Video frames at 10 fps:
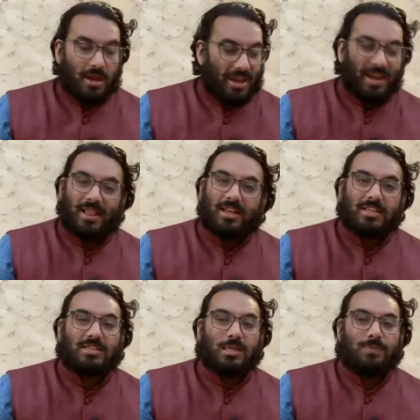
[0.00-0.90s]
and I let it
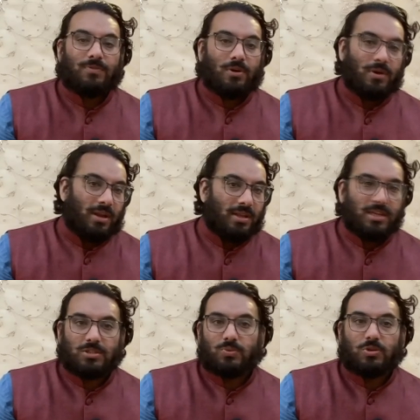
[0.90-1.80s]
steep for at
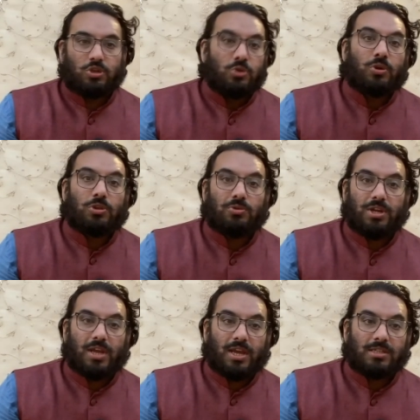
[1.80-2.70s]
least 2 or 3
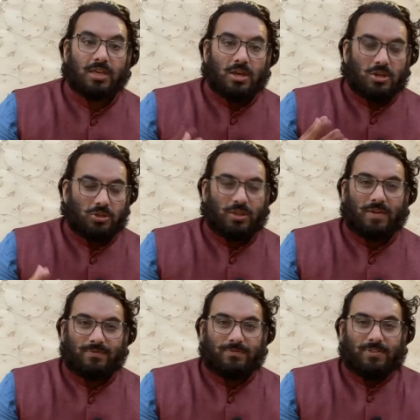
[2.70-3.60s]
days so
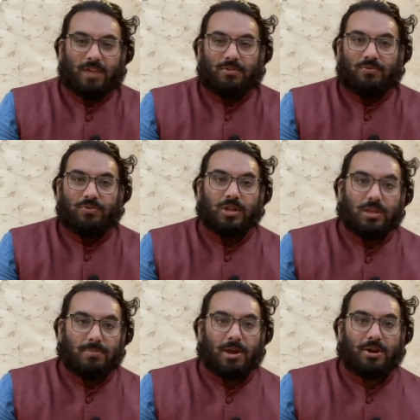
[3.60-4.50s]
that flavor
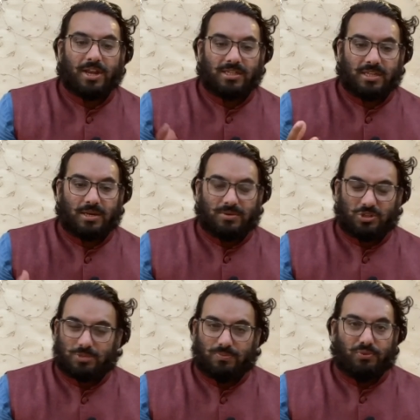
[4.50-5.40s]
really marinates and it
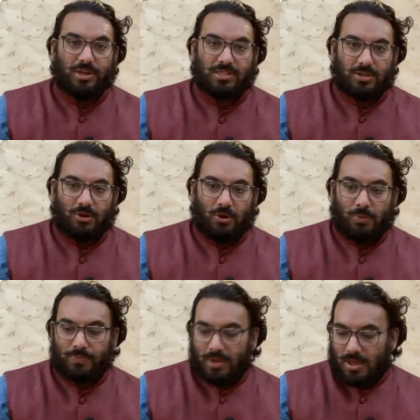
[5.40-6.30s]
just brings it
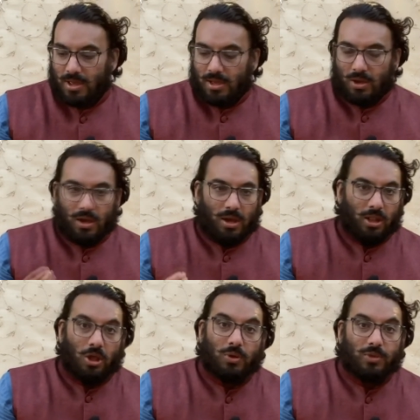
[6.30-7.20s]
home.
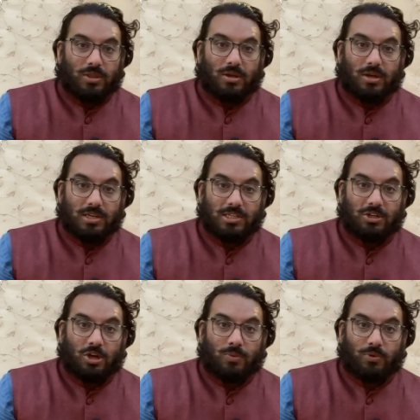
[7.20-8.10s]
Along with the honey
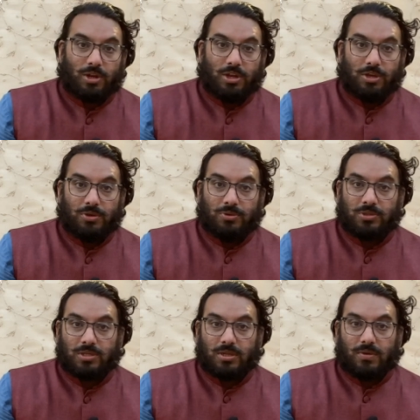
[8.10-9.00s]
syrup, we're gonna
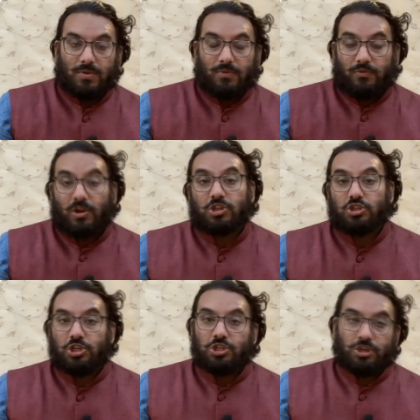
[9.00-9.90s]
use fresh
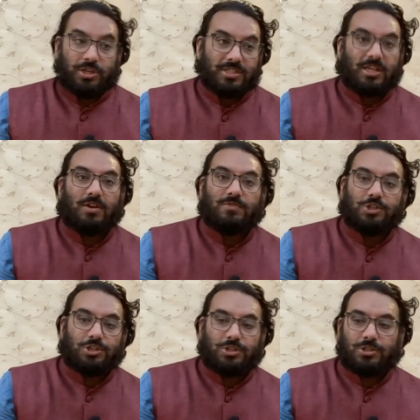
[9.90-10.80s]
ginger instead of
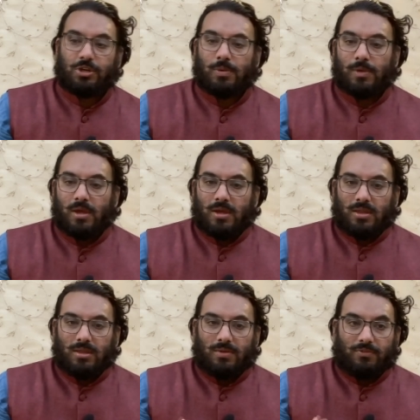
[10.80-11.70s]
ginger syrup.
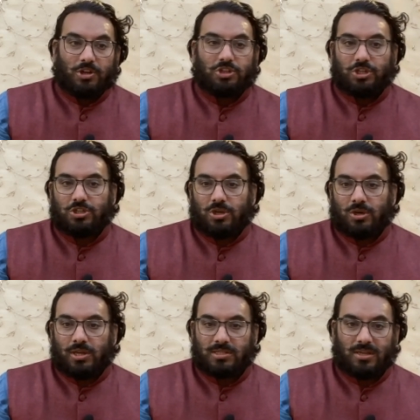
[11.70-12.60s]
The fresh ginger
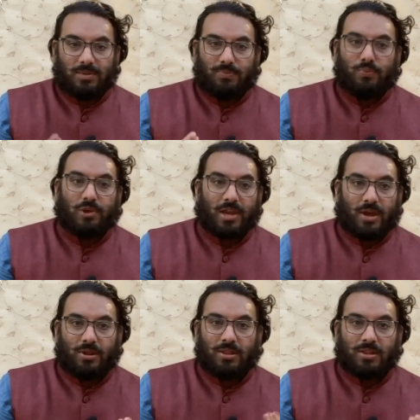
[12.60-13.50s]
is going to bring
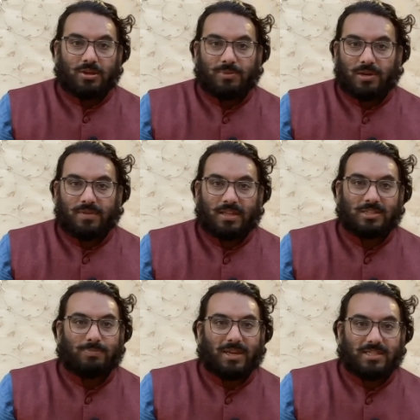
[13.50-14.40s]
out a little bit of that
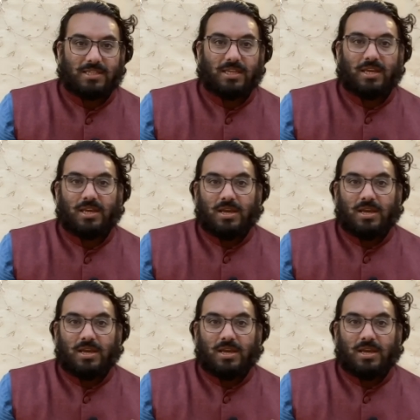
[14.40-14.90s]
spicy